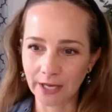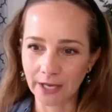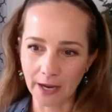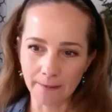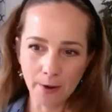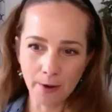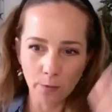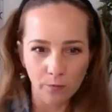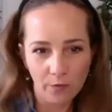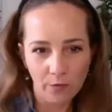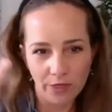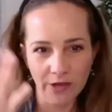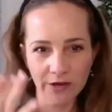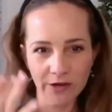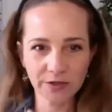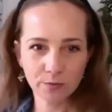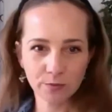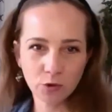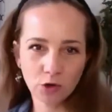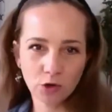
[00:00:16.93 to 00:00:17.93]
Come on,
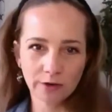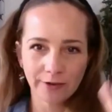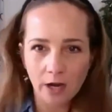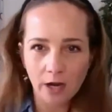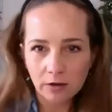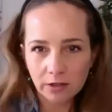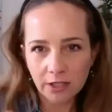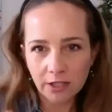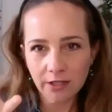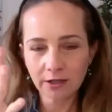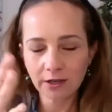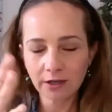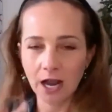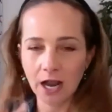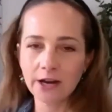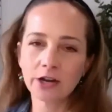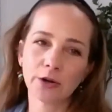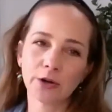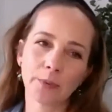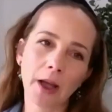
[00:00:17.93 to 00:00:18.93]
there's more of y'all here. I
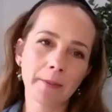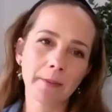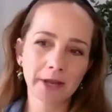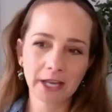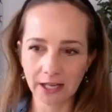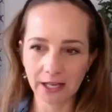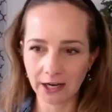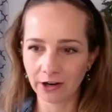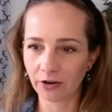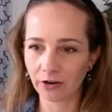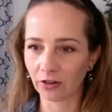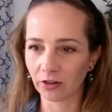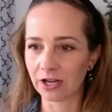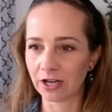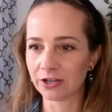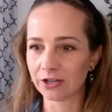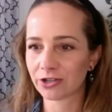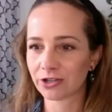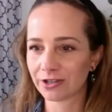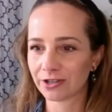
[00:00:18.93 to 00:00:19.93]
know you're probably eating your
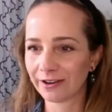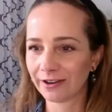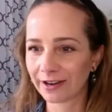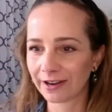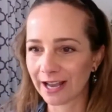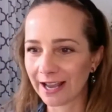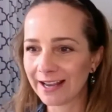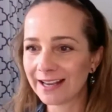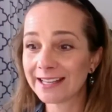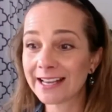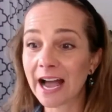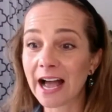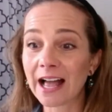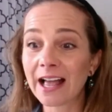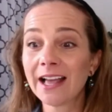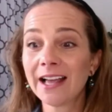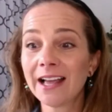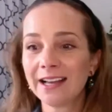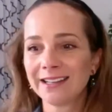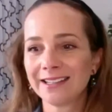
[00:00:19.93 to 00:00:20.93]
lunch. Okay, yeah,
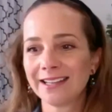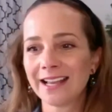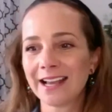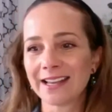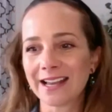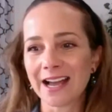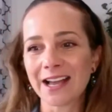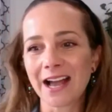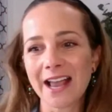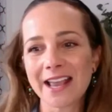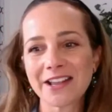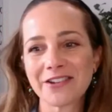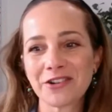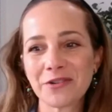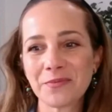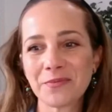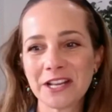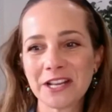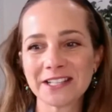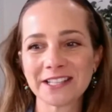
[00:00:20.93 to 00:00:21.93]
yeah, yeah, I can
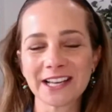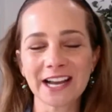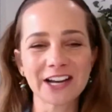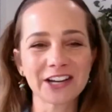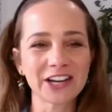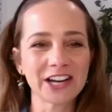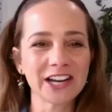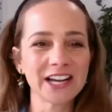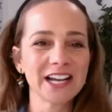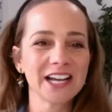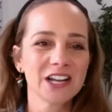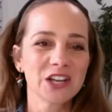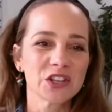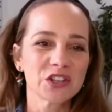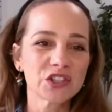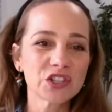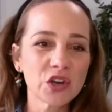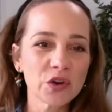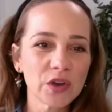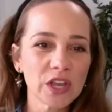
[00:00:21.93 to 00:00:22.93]
repeat it, Zachary.
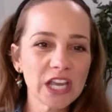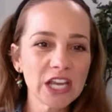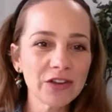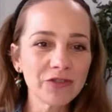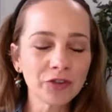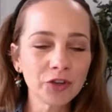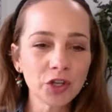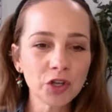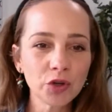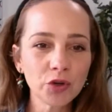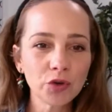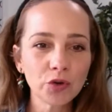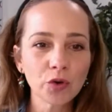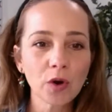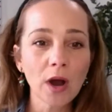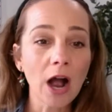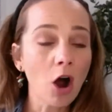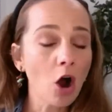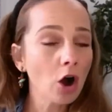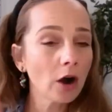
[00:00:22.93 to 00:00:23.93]
So if
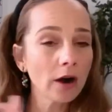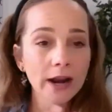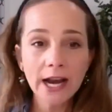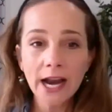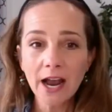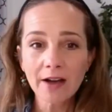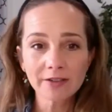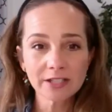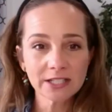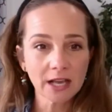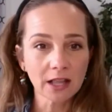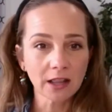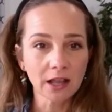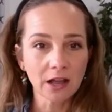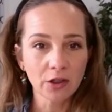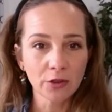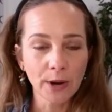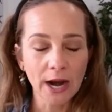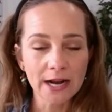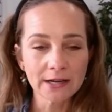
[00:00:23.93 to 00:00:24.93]
you already have a
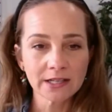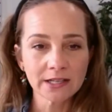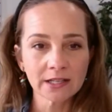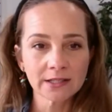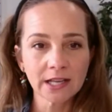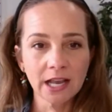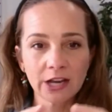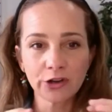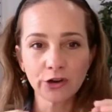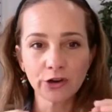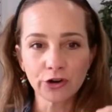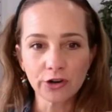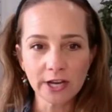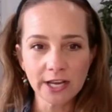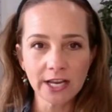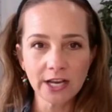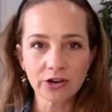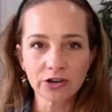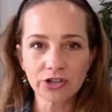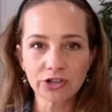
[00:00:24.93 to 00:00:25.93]
telehealth practice and you're
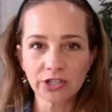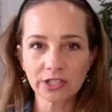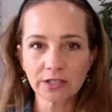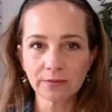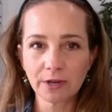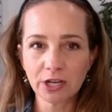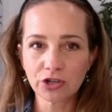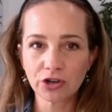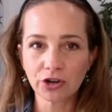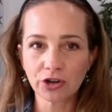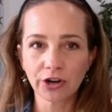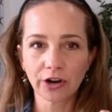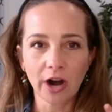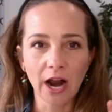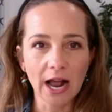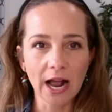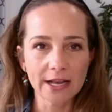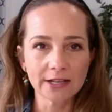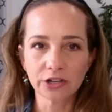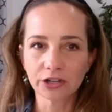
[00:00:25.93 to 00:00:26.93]
here just to make sure your
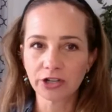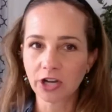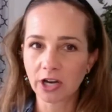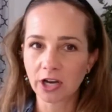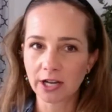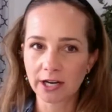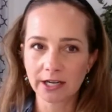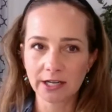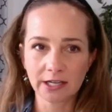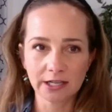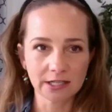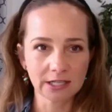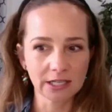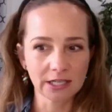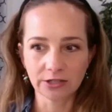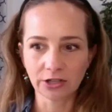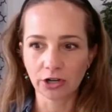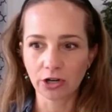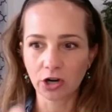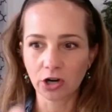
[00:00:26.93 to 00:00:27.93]
I's are dotted and
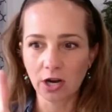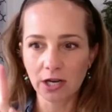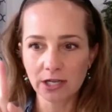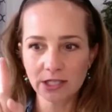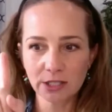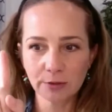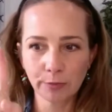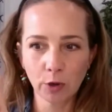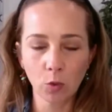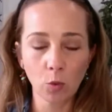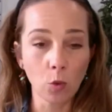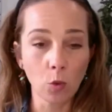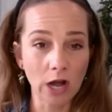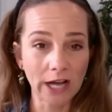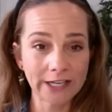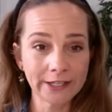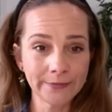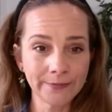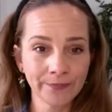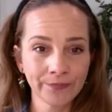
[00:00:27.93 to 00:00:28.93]
T's are crossed, put
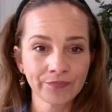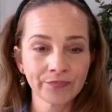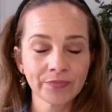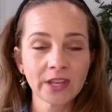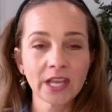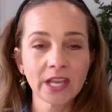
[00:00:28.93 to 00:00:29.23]
one.